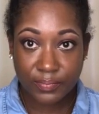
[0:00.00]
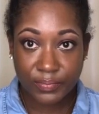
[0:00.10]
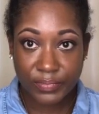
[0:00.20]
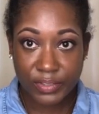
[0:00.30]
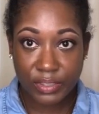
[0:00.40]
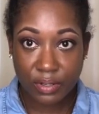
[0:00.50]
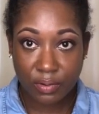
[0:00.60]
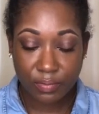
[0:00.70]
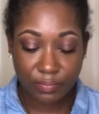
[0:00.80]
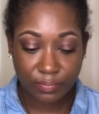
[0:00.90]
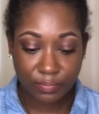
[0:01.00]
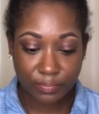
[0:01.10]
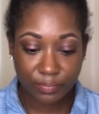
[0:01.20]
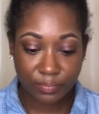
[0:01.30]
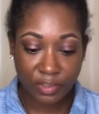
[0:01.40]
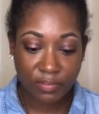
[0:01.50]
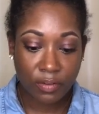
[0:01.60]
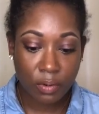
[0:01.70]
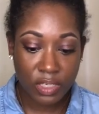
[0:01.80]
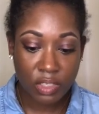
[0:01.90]
So
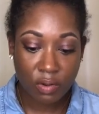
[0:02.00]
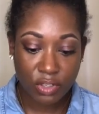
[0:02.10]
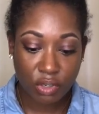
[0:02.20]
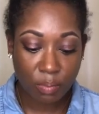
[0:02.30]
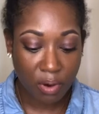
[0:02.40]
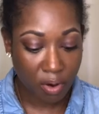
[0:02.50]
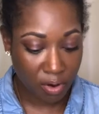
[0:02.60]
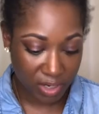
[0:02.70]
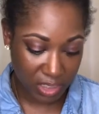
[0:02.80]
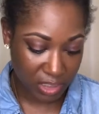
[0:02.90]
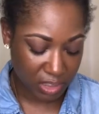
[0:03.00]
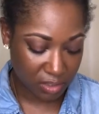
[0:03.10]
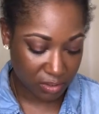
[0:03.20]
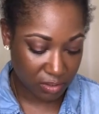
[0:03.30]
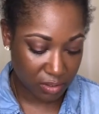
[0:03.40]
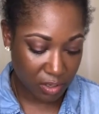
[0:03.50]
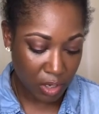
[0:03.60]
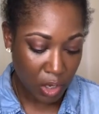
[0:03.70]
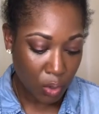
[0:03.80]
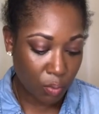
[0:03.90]
focus on your priorities.
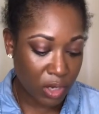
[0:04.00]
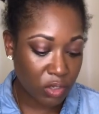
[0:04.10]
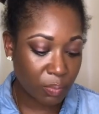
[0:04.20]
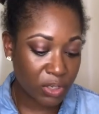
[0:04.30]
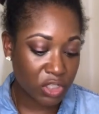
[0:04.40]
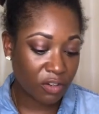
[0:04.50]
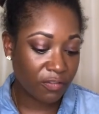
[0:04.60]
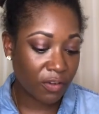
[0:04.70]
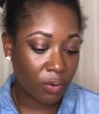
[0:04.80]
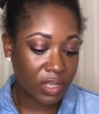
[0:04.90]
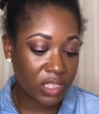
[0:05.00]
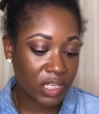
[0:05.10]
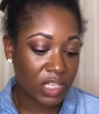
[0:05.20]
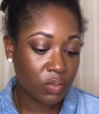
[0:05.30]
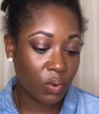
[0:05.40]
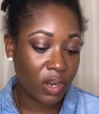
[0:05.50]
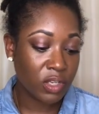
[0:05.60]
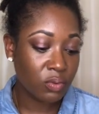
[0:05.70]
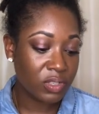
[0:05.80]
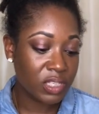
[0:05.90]
Where you put your focus is where you
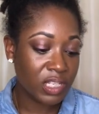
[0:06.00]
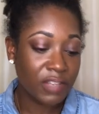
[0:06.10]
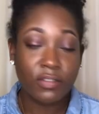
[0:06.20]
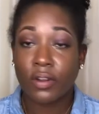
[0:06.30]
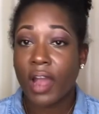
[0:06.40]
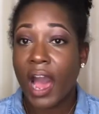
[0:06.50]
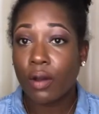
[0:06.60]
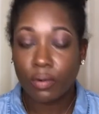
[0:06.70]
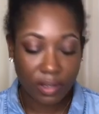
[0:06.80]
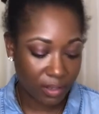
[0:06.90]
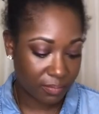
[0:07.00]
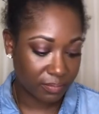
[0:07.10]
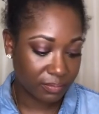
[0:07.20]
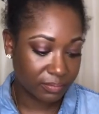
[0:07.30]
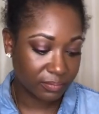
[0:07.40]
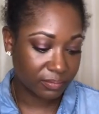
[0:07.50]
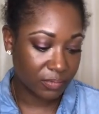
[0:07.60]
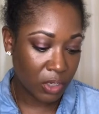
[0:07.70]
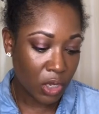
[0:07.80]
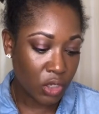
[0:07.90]
receive your outcome.
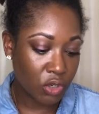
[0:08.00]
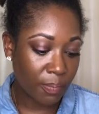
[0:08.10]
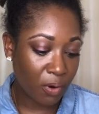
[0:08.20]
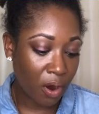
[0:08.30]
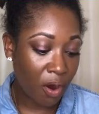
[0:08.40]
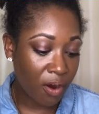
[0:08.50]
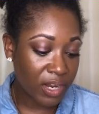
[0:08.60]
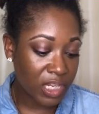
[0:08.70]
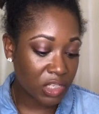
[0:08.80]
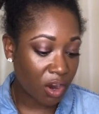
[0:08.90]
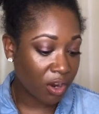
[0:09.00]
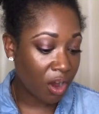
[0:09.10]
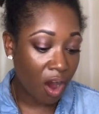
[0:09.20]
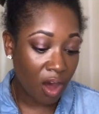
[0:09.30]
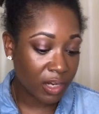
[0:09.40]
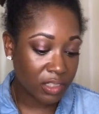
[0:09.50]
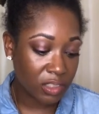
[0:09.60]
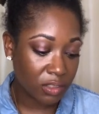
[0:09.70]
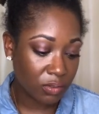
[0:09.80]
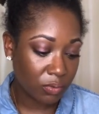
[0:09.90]
Your priorities are calling to
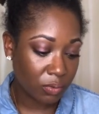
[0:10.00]
you.